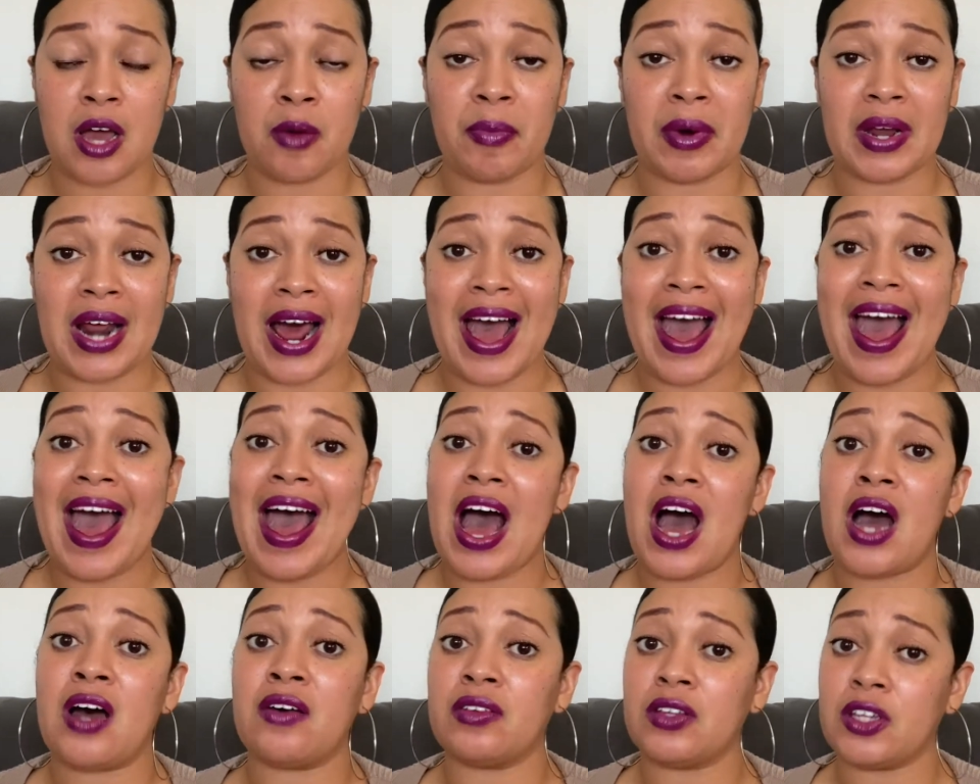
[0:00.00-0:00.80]
But I
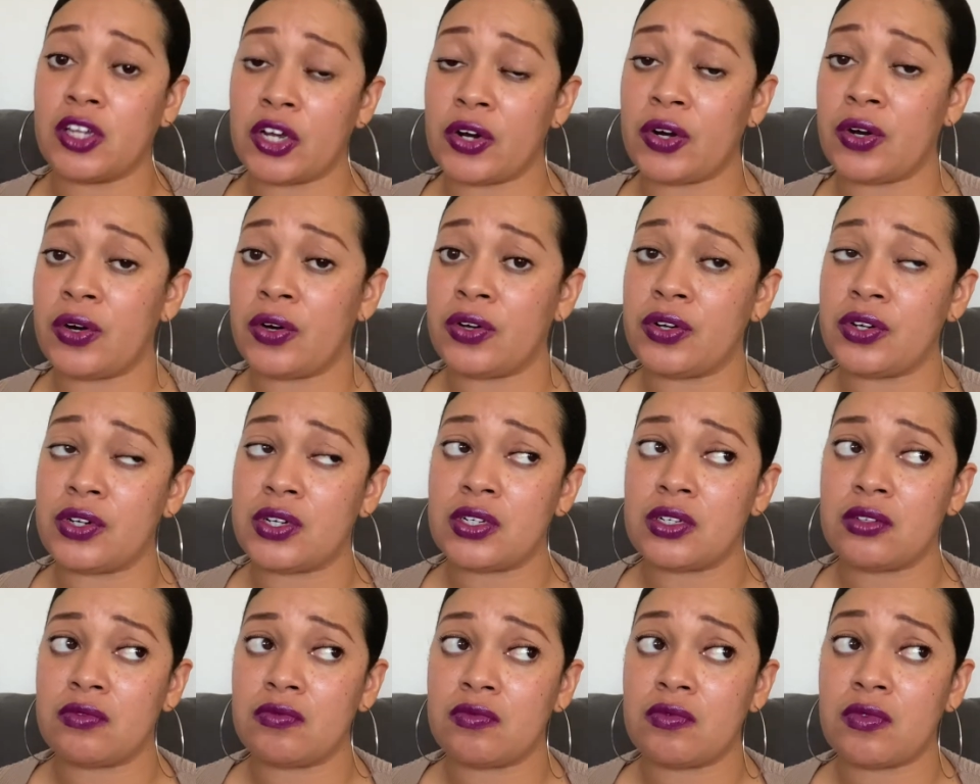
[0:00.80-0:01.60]
have learned
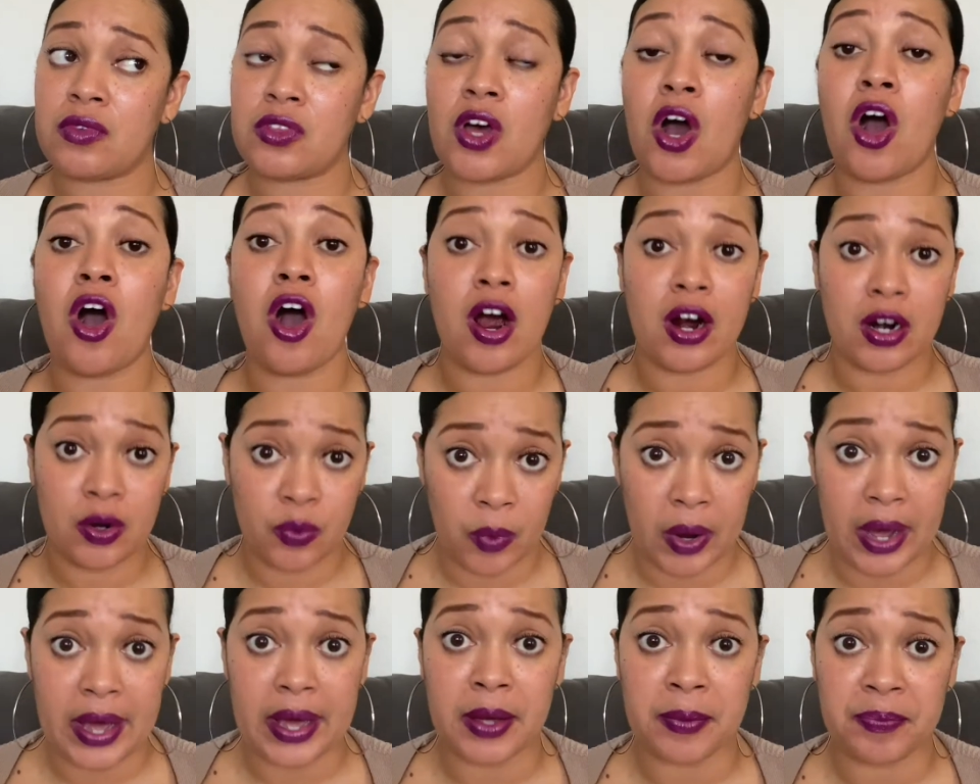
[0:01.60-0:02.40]
the hard
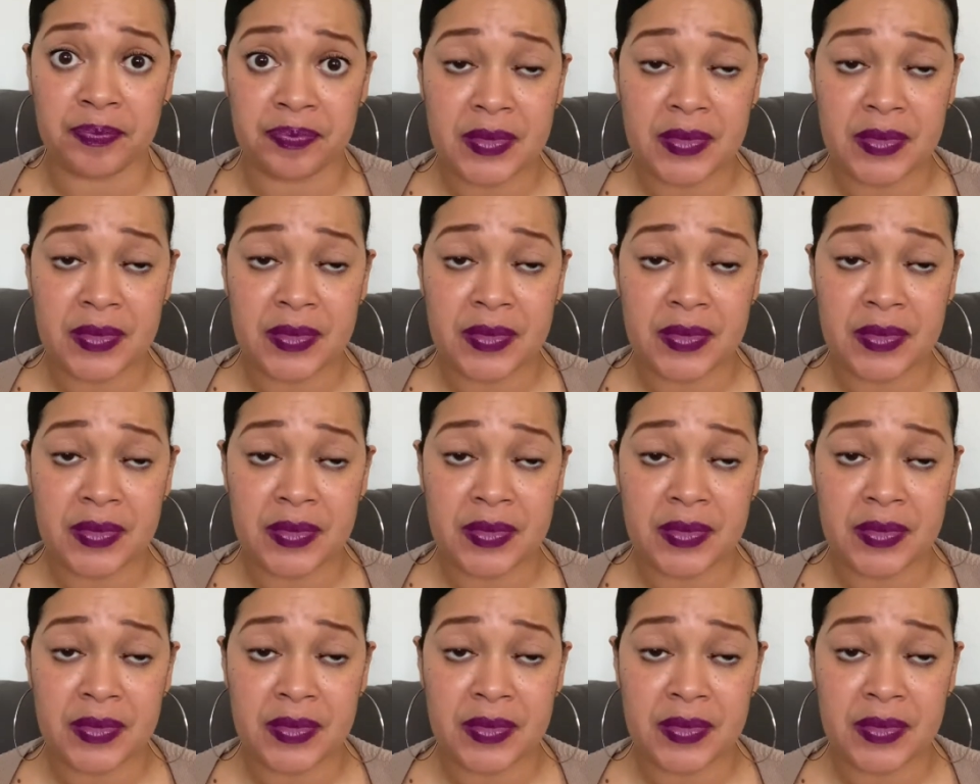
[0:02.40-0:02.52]
way